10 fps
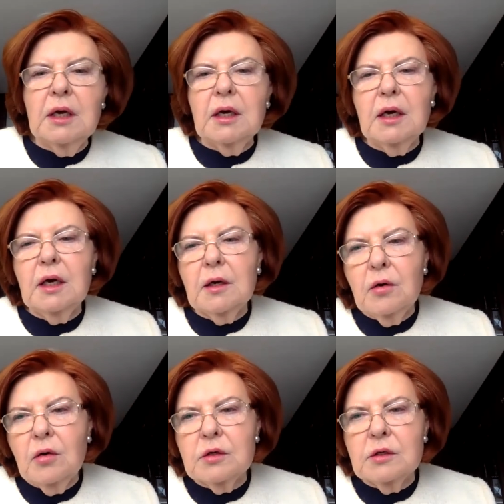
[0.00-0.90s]

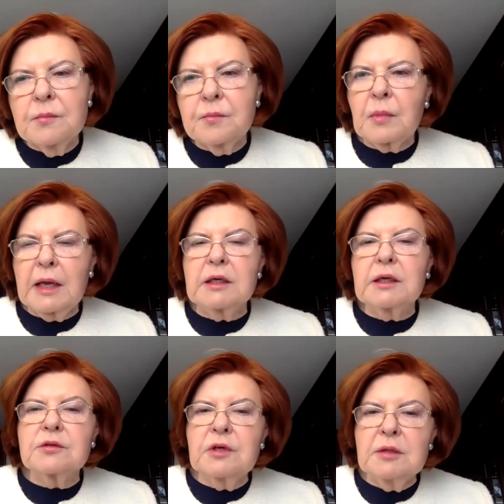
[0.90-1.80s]
on an
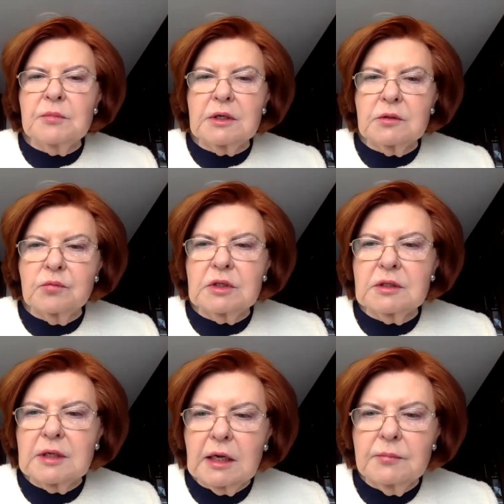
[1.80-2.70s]
agreement with the
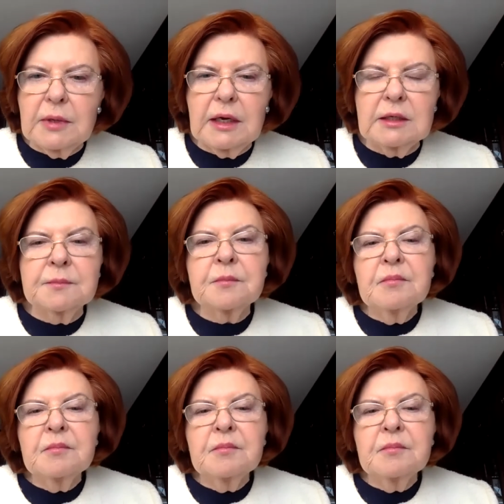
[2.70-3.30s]
Taliban